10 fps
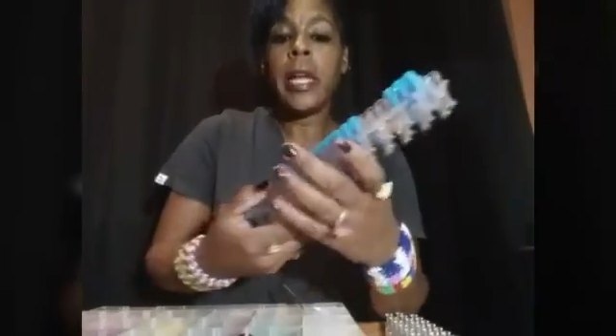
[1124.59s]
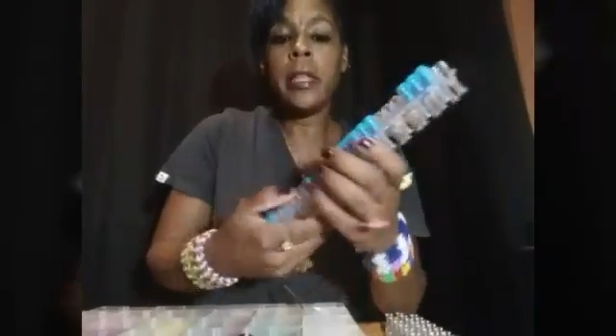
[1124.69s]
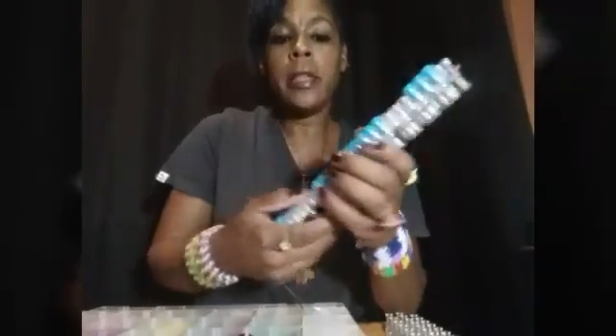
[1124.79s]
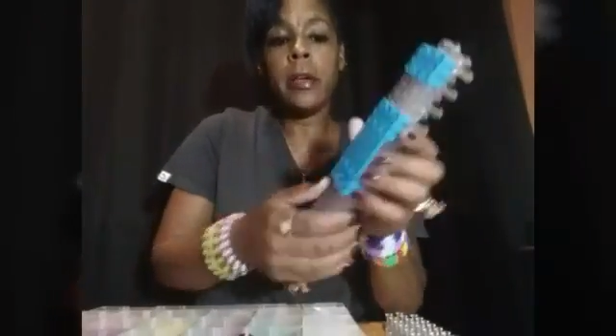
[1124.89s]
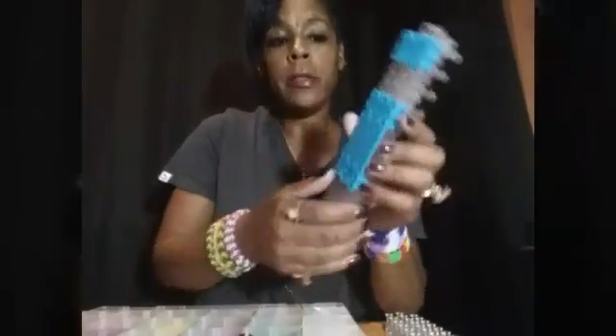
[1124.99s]

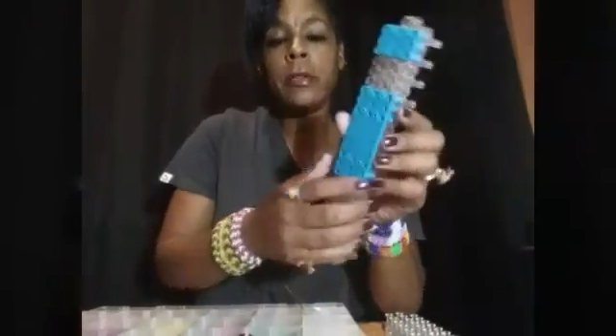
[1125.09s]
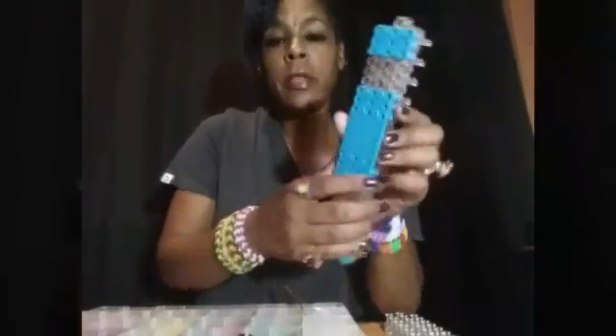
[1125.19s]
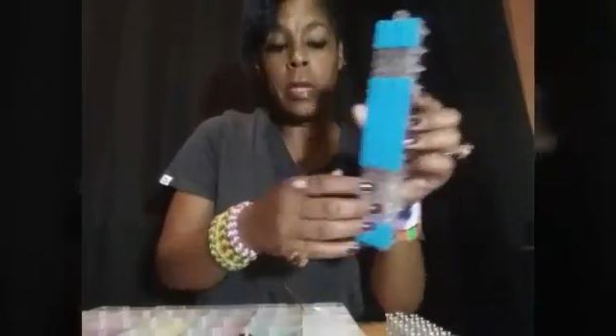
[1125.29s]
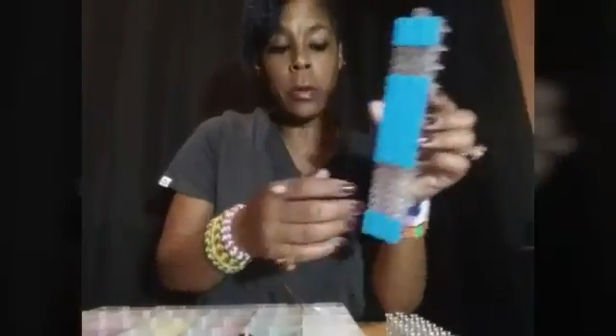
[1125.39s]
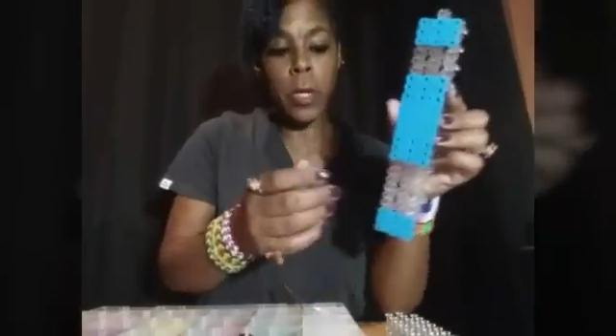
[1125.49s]
And the other
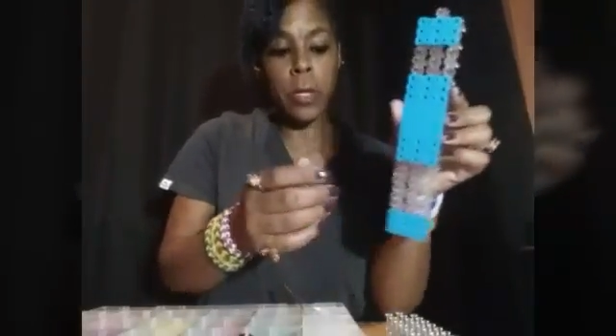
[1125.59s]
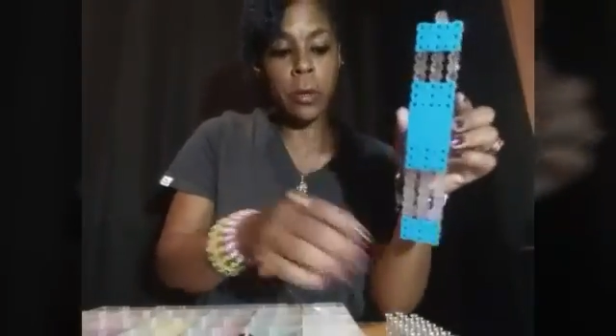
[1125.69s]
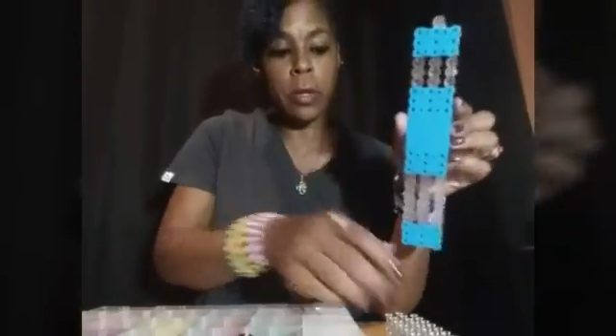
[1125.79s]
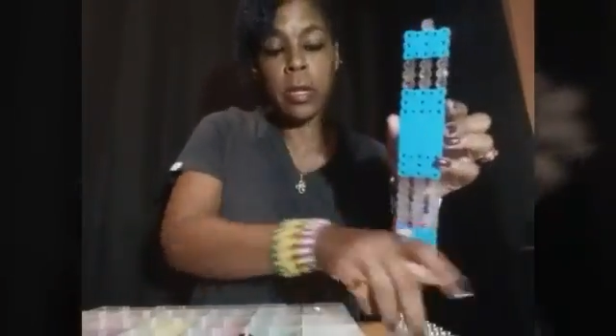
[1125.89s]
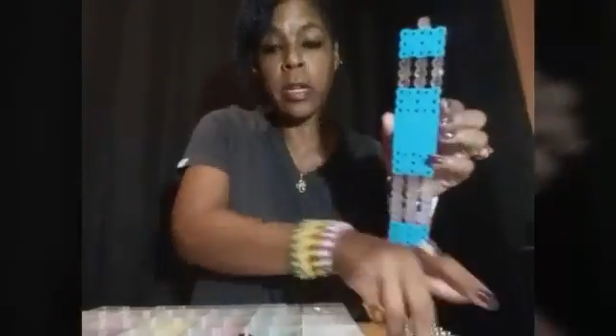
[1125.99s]
thing, when
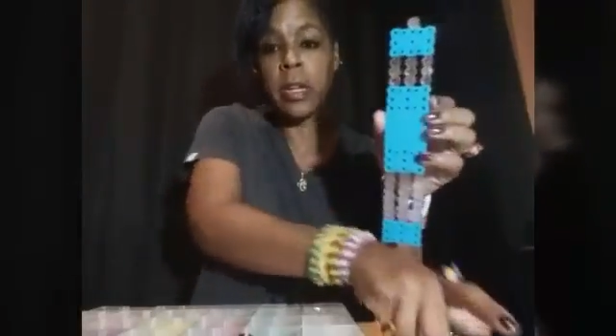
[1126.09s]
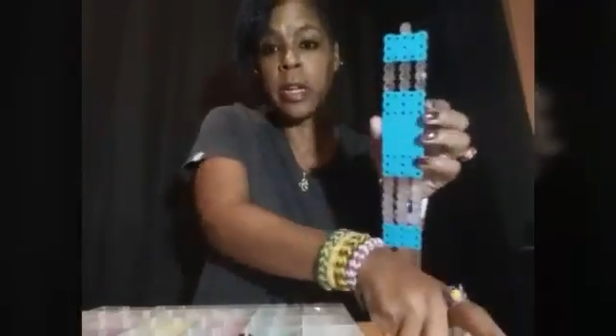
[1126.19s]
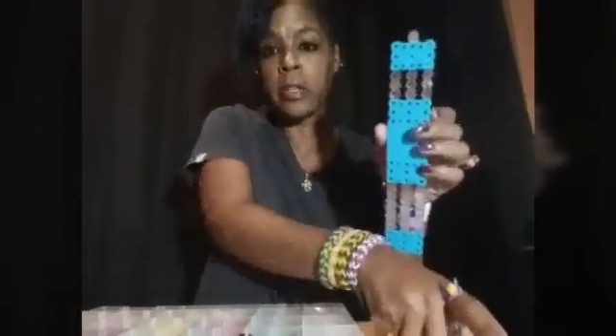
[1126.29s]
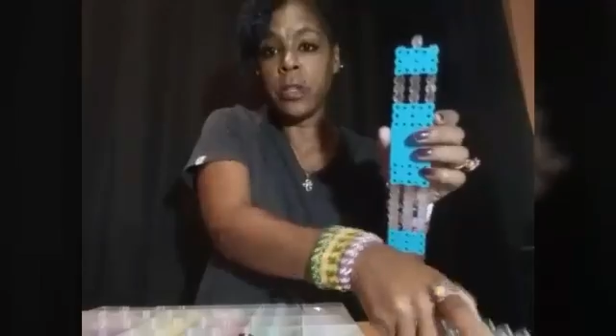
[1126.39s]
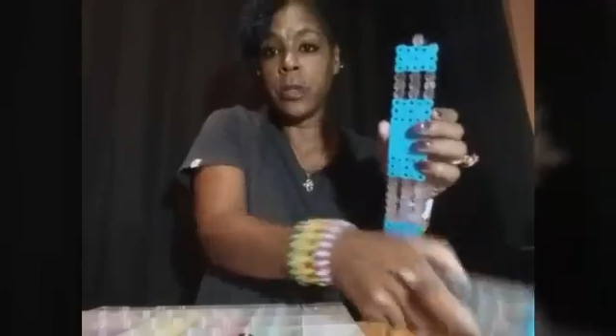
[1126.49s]
you're going to
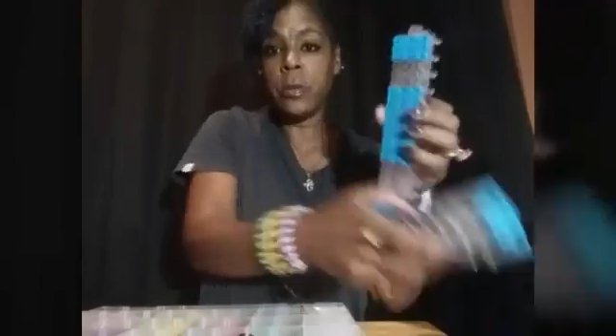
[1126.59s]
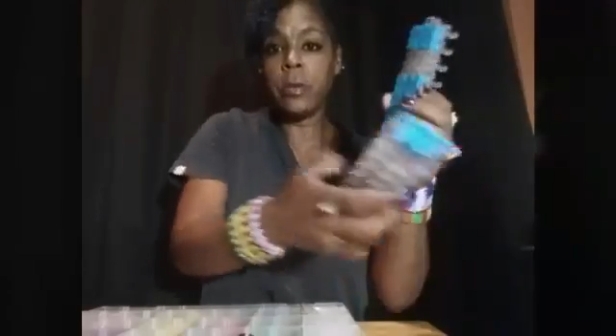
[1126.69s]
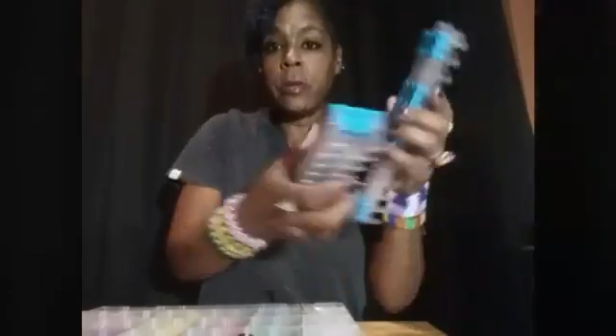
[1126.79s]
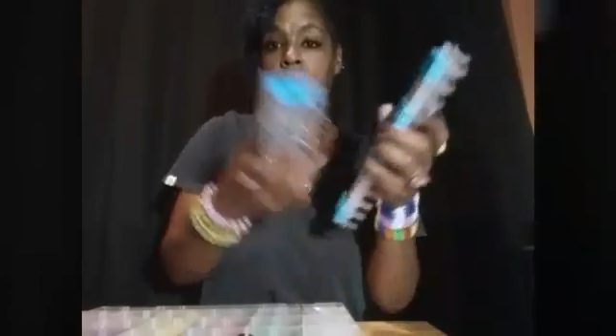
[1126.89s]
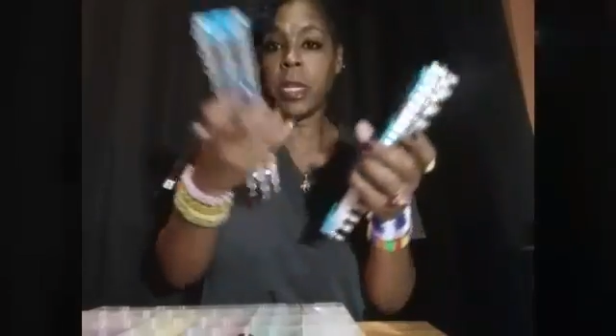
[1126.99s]
connect
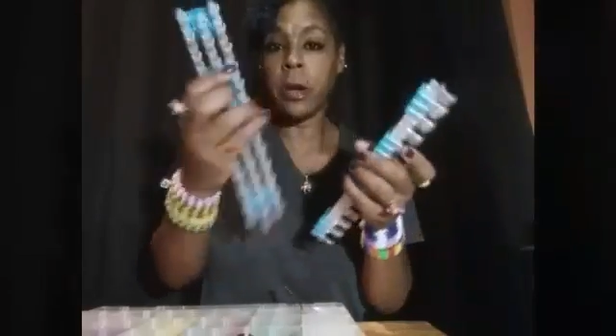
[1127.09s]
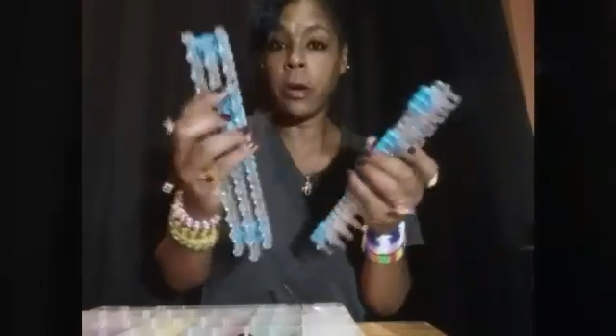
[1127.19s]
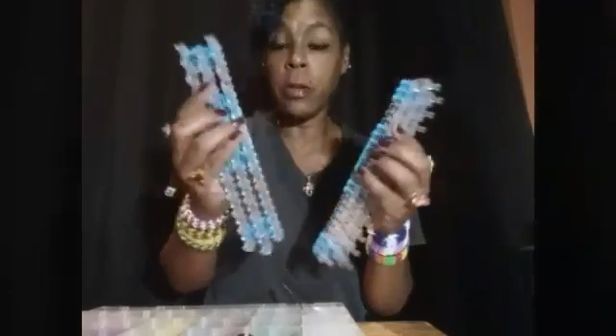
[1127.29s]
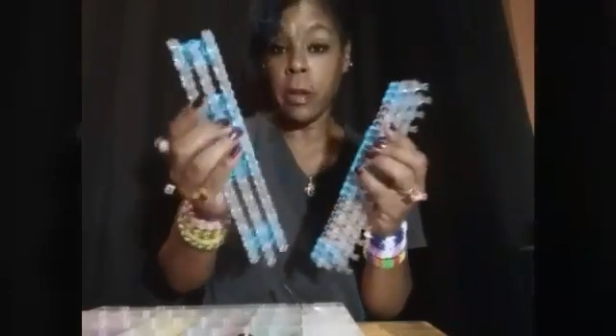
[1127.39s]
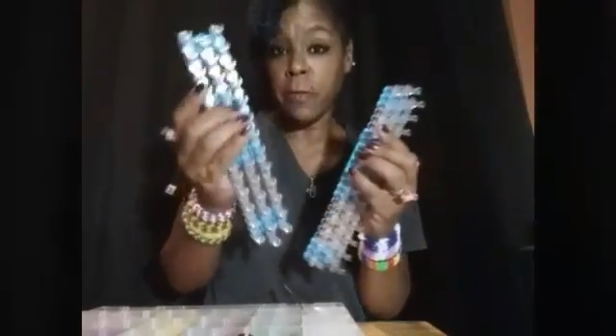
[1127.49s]
2, my
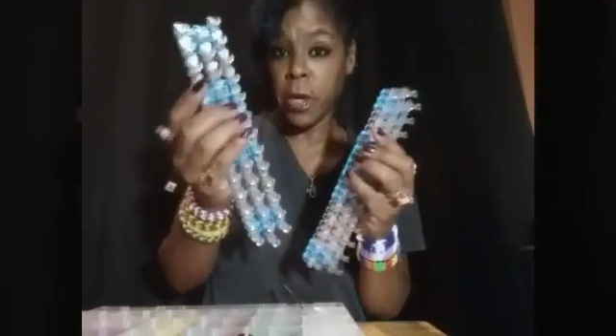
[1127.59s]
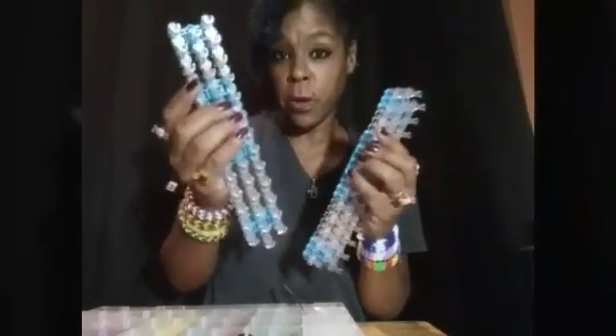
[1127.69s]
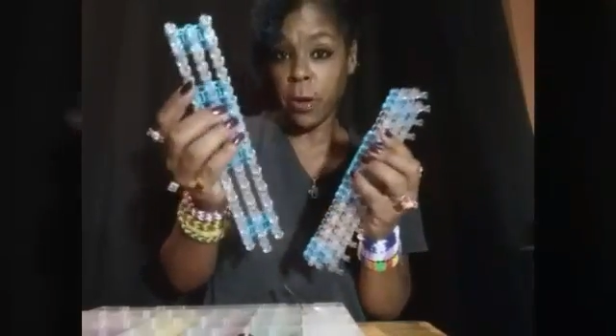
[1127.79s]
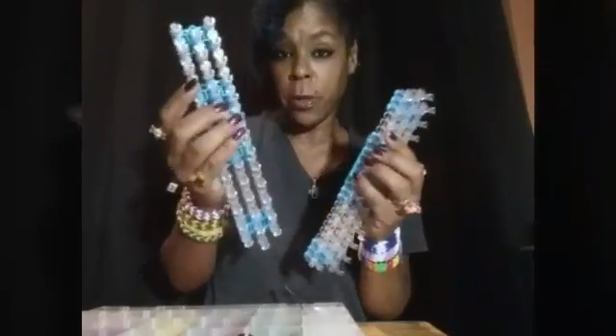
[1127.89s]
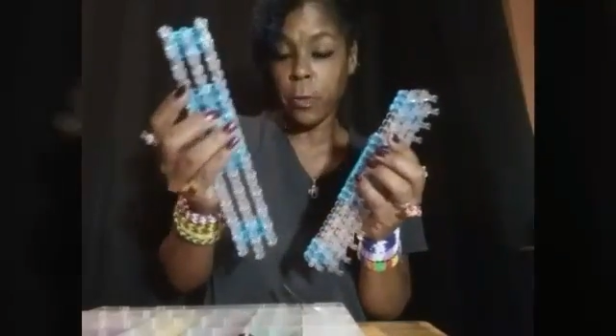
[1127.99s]
daughter left me
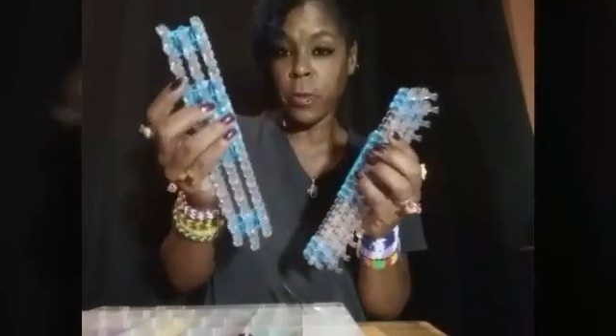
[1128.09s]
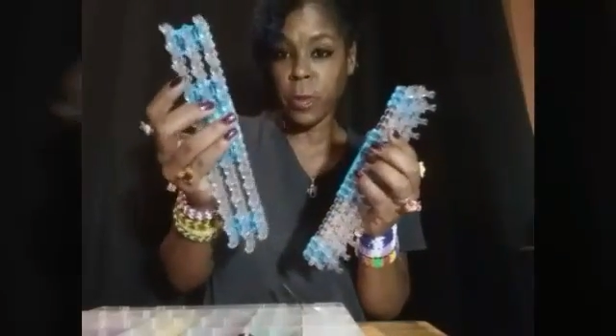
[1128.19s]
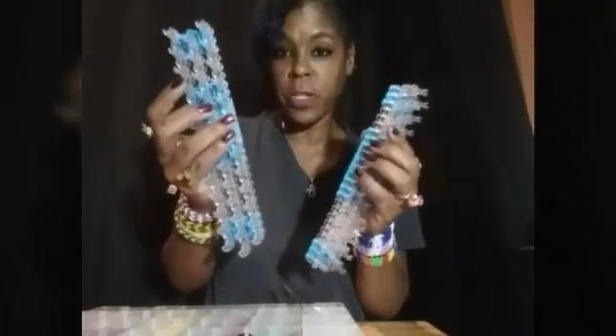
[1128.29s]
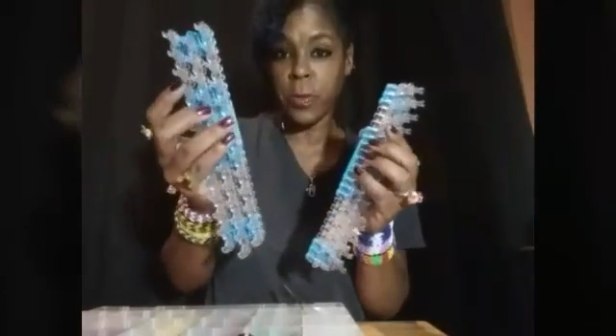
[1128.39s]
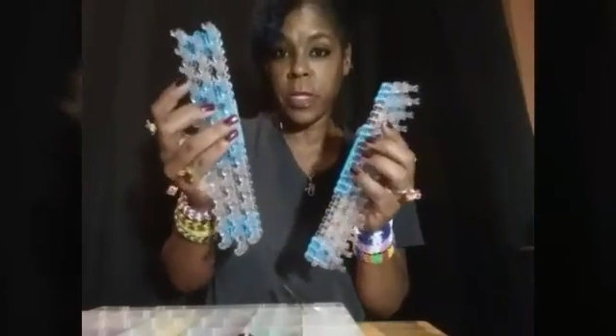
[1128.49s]
her other one
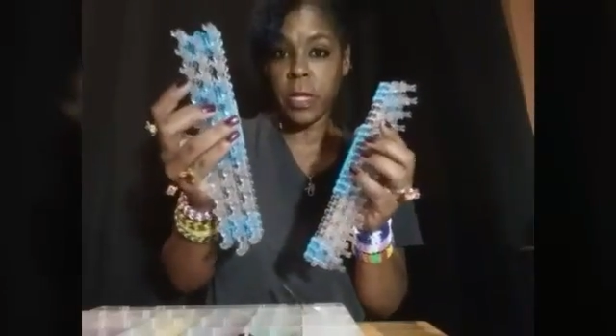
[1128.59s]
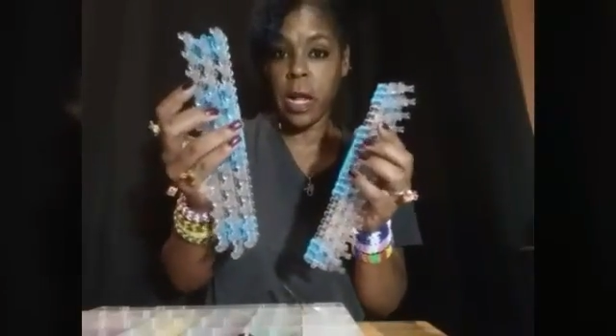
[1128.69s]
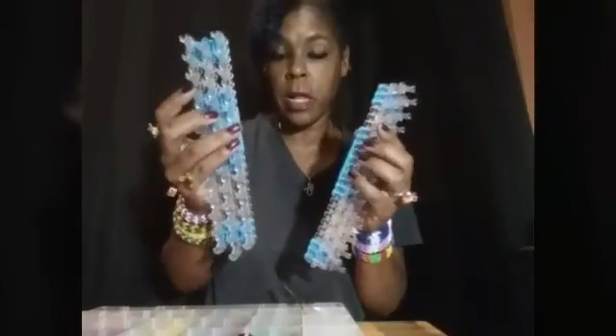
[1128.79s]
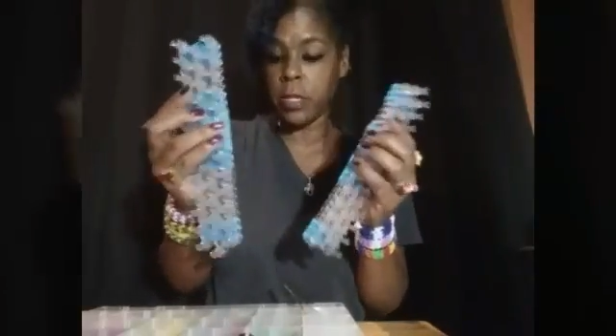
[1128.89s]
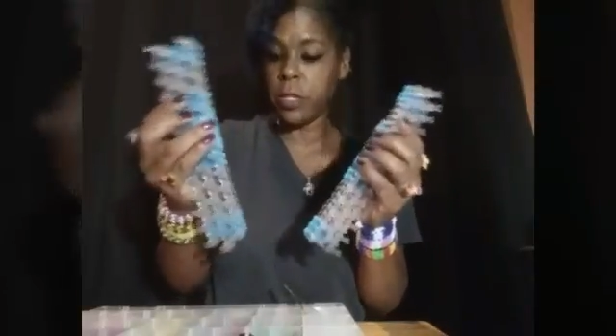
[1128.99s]
when she went to
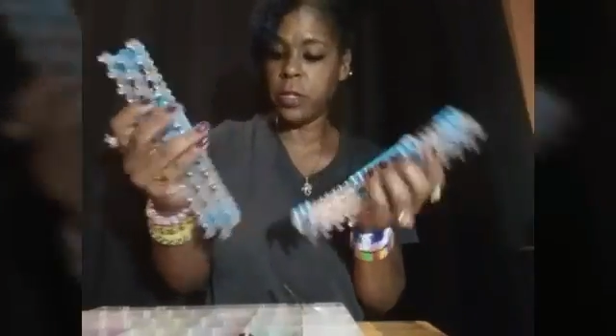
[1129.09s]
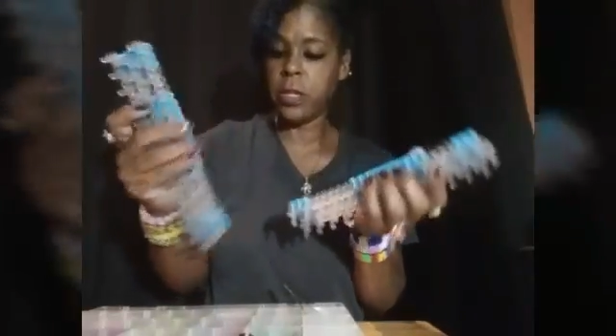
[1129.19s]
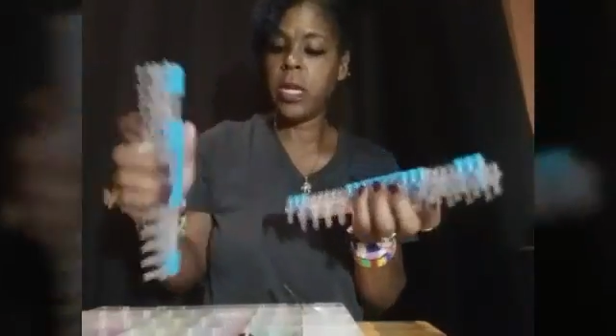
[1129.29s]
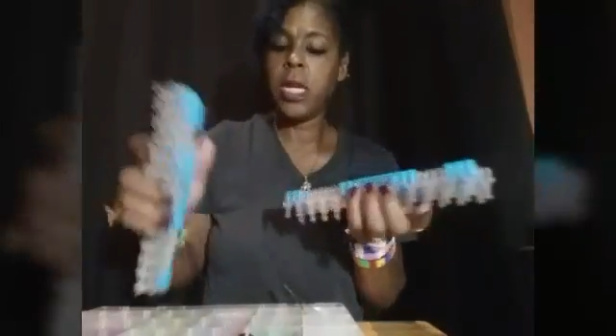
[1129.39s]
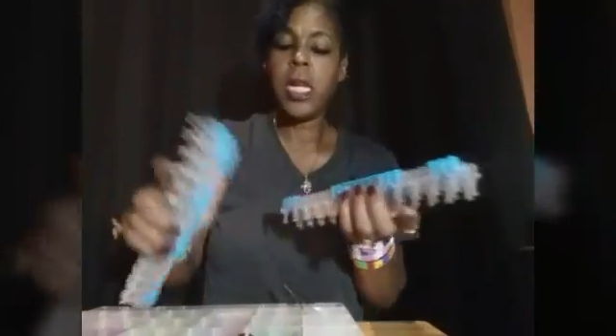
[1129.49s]
college.